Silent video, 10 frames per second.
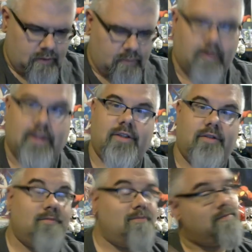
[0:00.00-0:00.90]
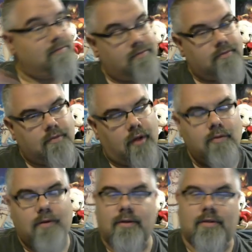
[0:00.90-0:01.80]
Which,
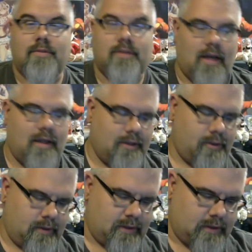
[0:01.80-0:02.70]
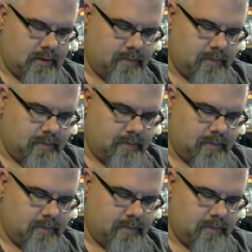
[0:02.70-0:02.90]
those are some solid choices.